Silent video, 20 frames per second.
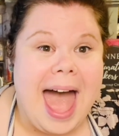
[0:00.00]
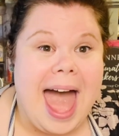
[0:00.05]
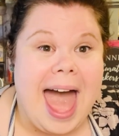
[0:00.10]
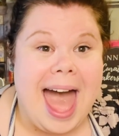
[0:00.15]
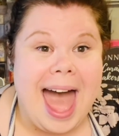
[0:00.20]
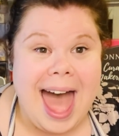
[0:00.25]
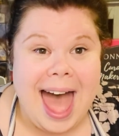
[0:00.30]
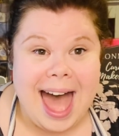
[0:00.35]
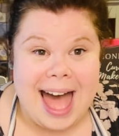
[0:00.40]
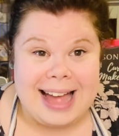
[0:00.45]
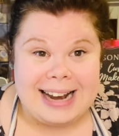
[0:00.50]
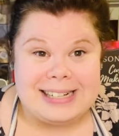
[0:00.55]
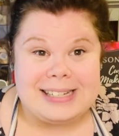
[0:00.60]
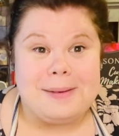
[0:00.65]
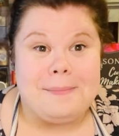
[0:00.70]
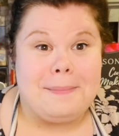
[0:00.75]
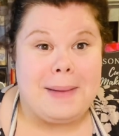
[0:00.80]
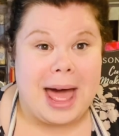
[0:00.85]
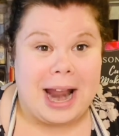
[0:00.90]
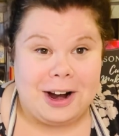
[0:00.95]
And
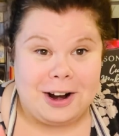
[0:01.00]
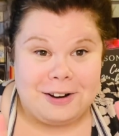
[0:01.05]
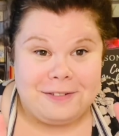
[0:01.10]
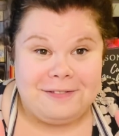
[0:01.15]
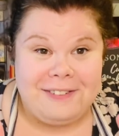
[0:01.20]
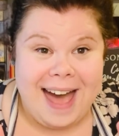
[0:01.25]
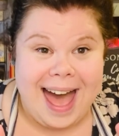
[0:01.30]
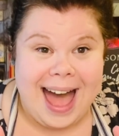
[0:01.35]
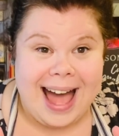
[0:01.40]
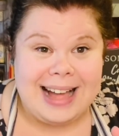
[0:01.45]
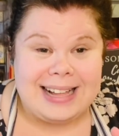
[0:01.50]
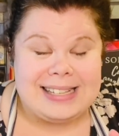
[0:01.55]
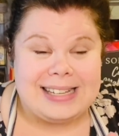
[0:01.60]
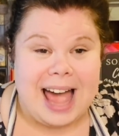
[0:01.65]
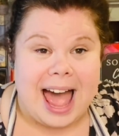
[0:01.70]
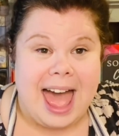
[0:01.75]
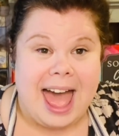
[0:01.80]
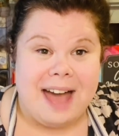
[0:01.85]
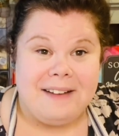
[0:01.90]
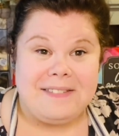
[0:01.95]
matter of fact,
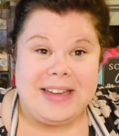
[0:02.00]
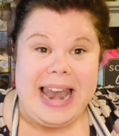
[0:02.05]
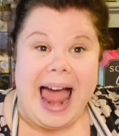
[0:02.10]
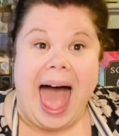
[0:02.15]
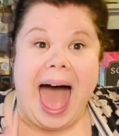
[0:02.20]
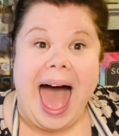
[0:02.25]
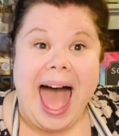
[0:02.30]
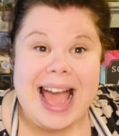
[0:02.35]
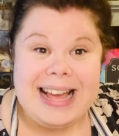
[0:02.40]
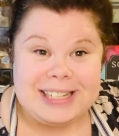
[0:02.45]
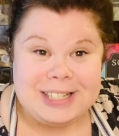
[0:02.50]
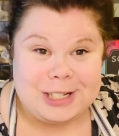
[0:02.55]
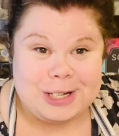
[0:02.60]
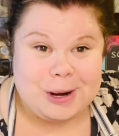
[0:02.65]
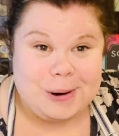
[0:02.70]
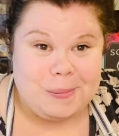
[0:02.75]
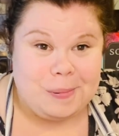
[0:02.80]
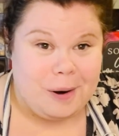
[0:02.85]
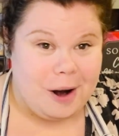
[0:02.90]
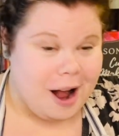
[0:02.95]
I have an
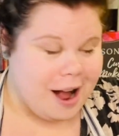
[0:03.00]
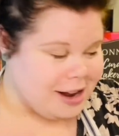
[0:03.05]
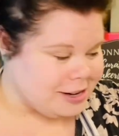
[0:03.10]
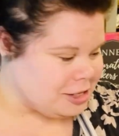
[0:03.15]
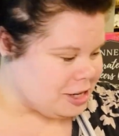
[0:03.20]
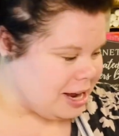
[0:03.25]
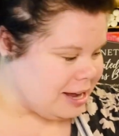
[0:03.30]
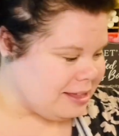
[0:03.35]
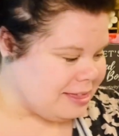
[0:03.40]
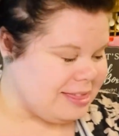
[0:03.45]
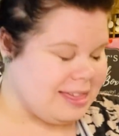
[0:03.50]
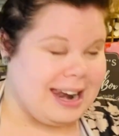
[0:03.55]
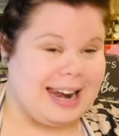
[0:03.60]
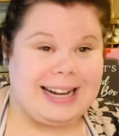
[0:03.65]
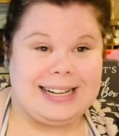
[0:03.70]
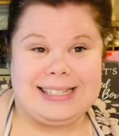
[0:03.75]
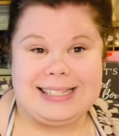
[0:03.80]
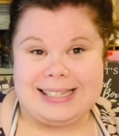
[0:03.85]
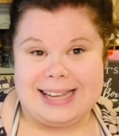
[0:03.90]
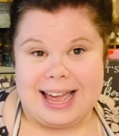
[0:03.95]
extra project that
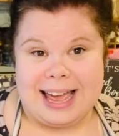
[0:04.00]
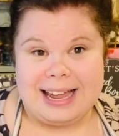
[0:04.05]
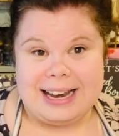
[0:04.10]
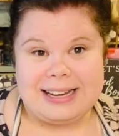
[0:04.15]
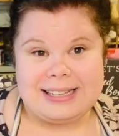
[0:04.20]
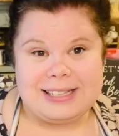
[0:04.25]
I did.